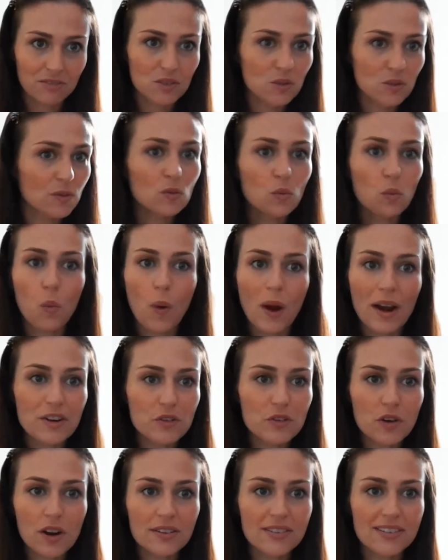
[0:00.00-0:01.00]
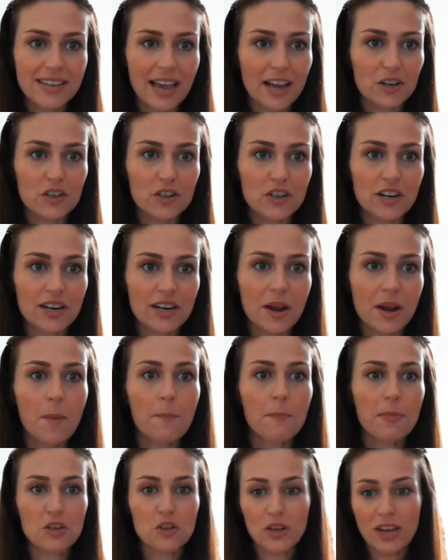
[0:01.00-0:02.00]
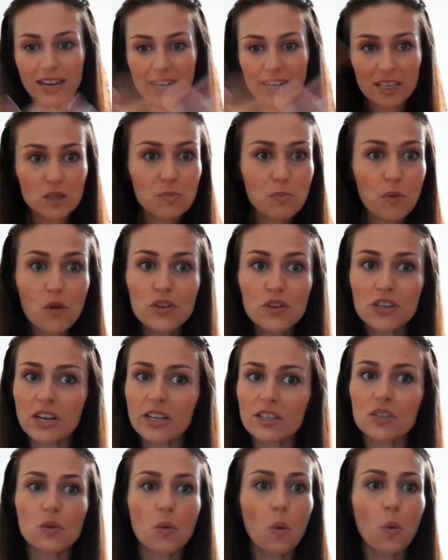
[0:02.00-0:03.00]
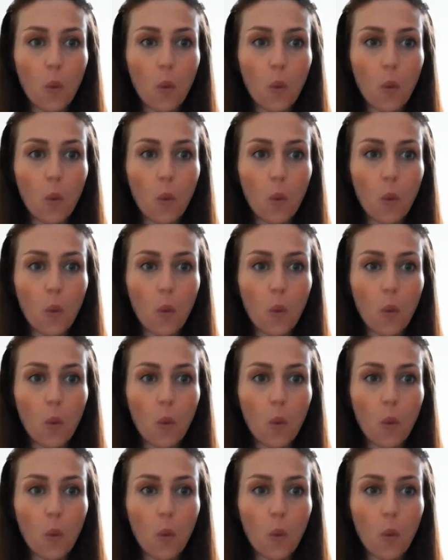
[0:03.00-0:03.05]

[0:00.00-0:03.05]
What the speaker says: So it's one transaction, but you get exposure to